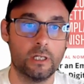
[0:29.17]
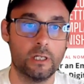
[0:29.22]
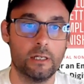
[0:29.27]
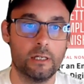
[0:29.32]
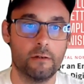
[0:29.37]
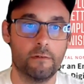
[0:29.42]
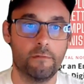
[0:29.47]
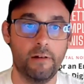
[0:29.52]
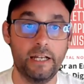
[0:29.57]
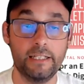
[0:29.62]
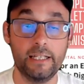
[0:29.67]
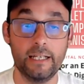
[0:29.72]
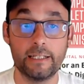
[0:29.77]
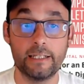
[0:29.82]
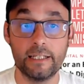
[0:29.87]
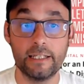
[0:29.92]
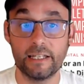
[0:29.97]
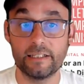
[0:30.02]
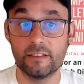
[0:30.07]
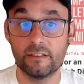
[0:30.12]
Finally,
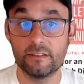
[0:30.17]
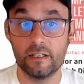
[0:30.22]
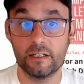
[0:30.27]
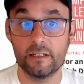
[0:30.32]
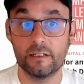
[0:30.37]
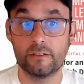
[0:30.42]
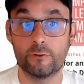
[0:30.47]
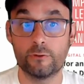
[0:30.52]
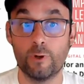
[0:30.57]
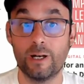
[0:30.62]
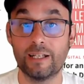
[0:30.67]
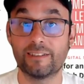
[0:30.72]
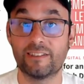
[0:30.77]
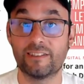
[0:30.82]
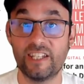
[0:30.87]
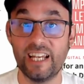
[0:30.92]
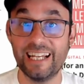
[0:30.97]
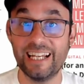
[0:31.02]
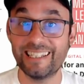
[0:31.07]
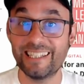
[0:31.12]
I decided to ask
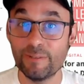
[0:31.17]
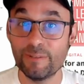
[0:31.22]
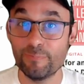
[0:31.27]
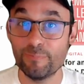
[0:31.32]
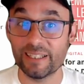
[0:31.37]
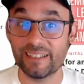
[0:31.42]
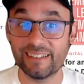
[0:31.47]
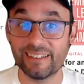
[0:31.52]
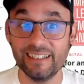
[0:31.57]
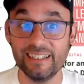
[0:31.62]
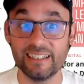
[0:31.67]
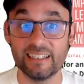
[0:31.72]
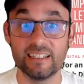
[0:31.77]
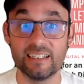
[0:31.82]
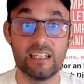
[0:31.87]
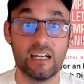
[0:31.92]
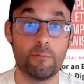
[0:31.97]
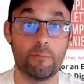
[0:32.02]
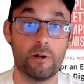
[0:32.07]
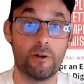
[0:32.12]
ChatGPT
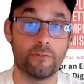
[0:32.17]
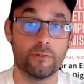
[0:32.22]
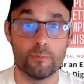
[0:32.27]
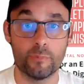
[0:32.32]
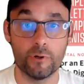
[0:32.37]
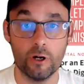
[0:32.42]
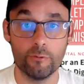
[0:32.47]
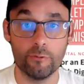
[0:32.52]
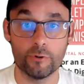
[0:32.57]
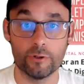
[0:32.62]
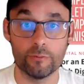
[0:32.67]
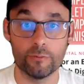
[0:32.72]
about the problem.